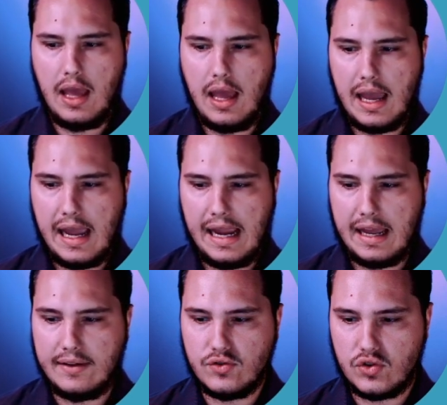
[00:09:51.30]

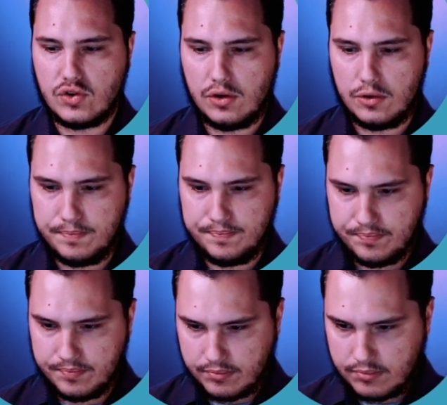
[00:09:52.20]
And so
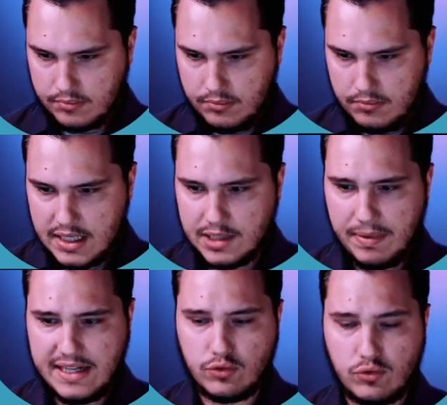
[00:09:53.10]

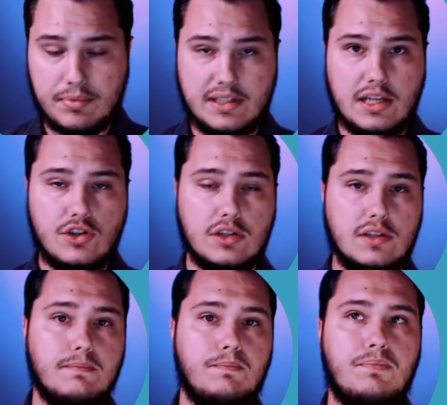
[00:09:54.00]
space
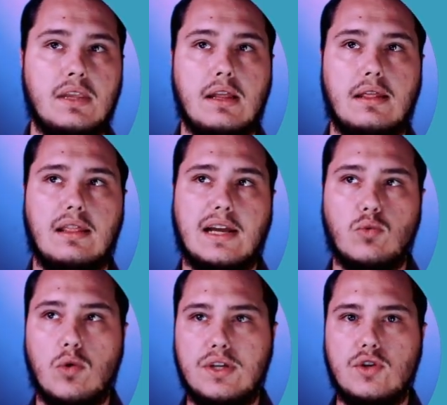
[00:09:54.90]
repetition, like
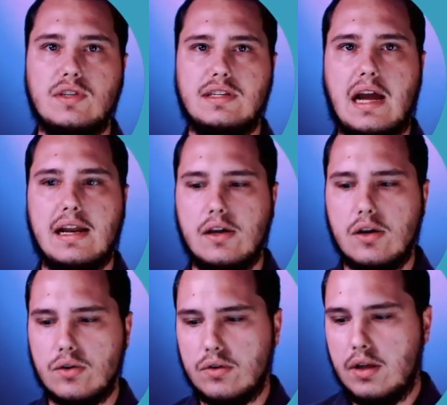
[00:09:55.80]
what we use in
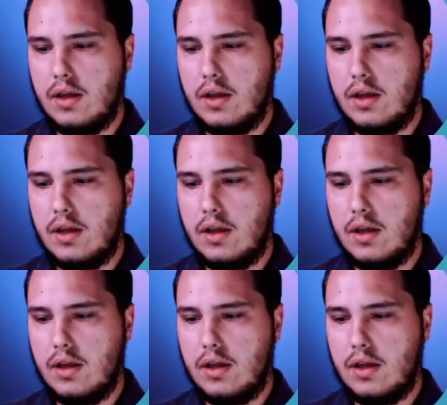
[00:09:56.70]
.io,